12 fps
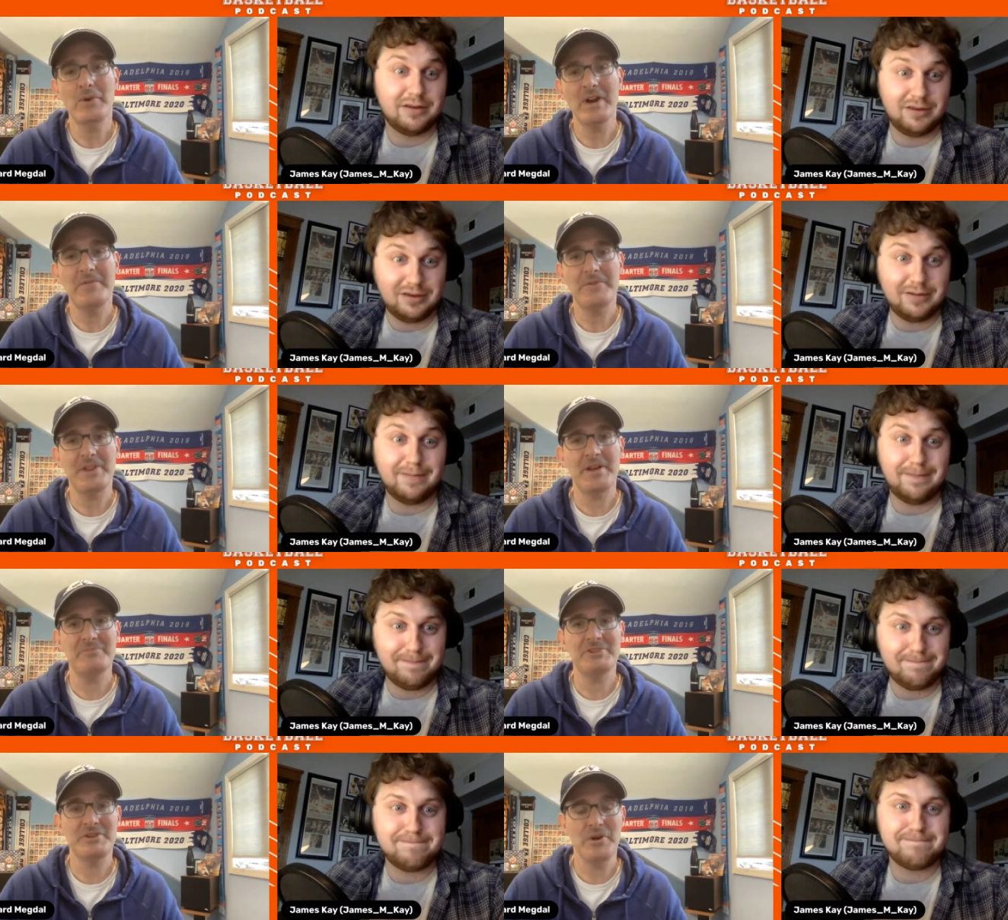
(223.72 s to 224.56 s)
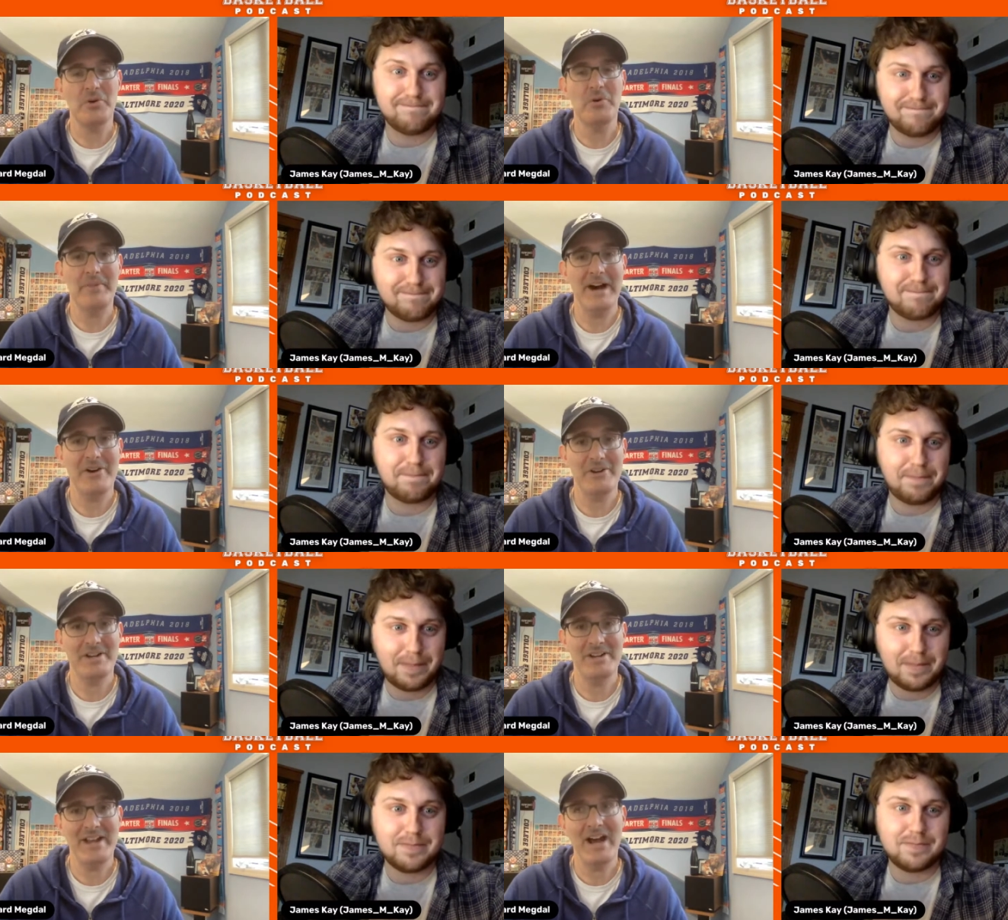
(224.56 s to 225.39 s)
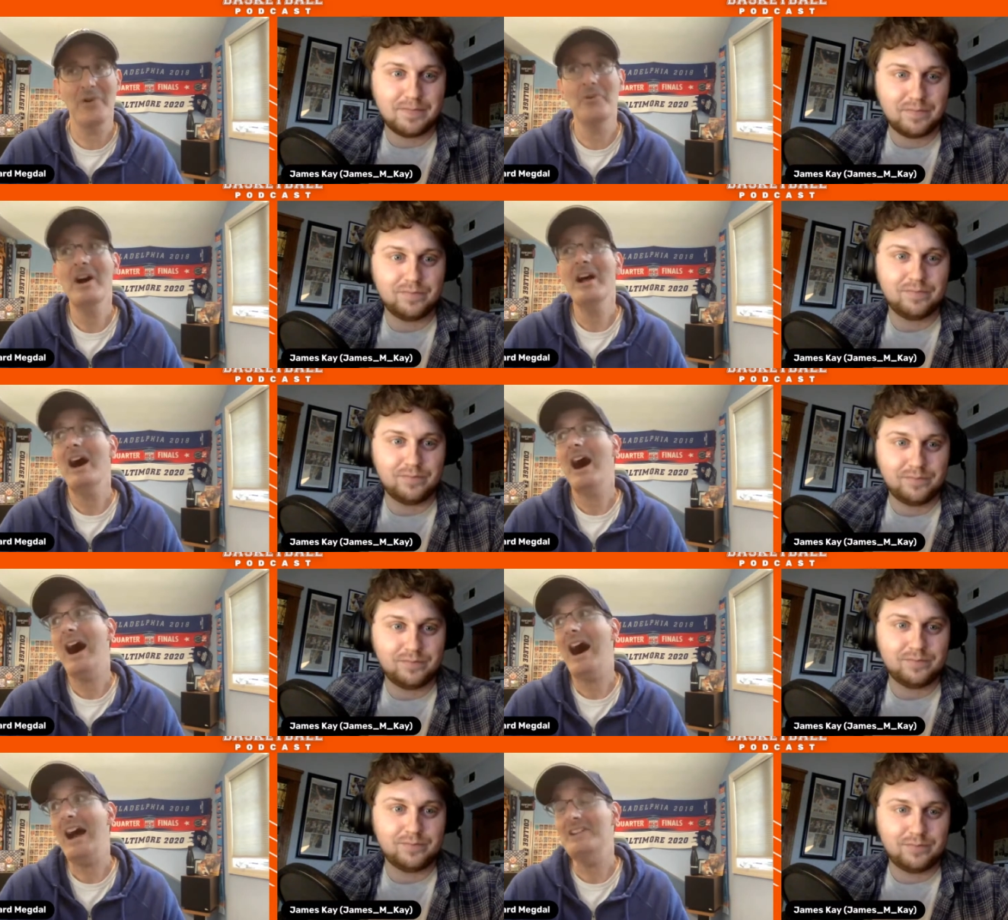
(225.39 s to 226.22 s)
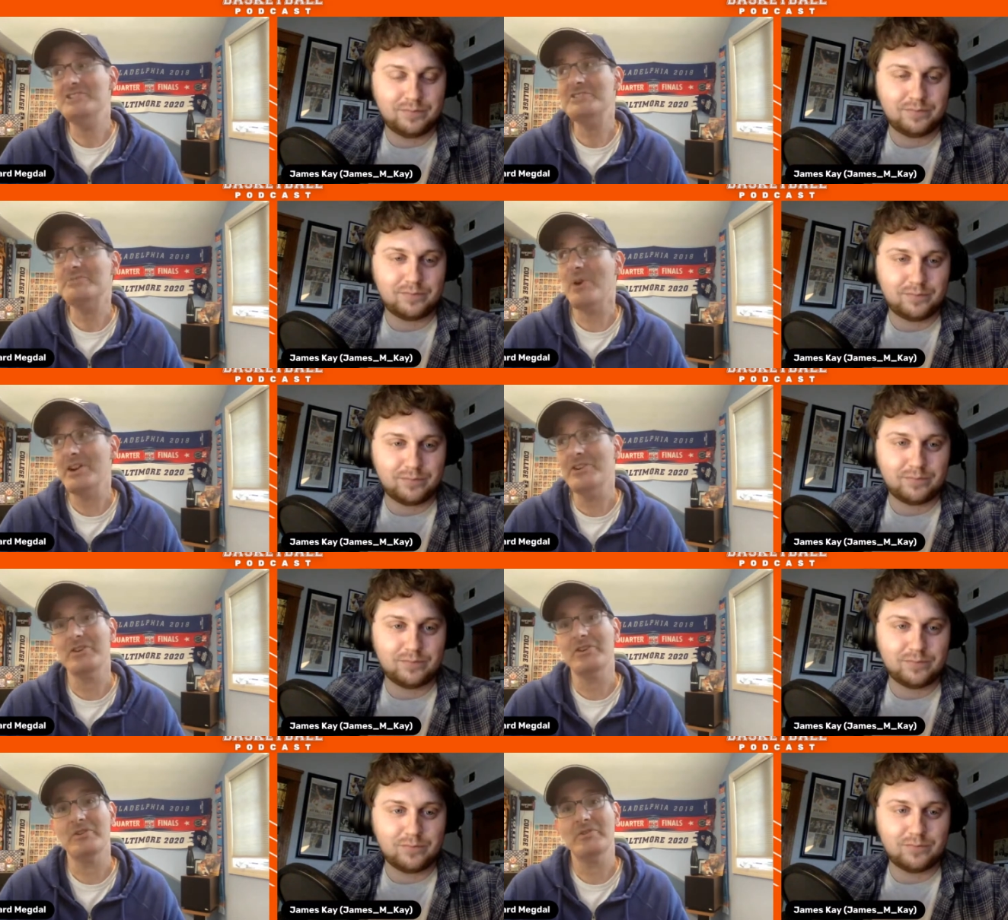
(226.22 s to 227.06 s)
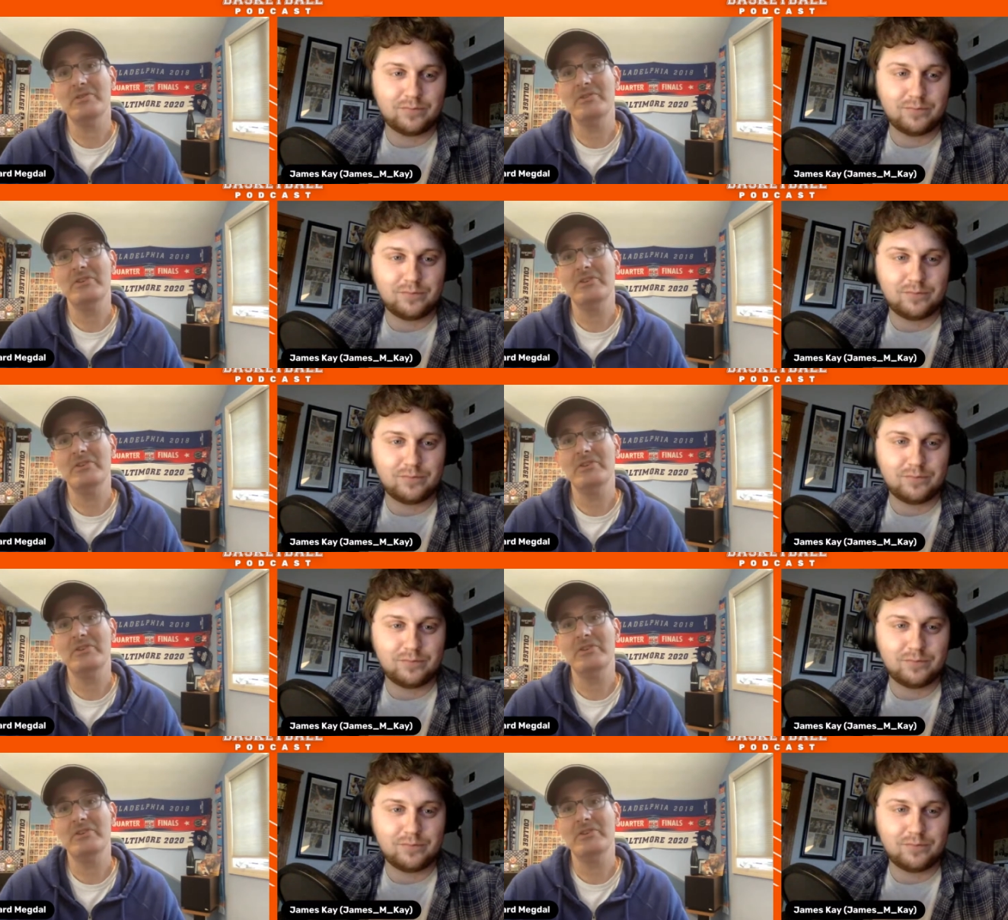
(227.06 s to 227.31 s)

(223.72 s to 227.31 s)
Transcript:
Speaker 1: way for them to go about it. Now, I just wonder,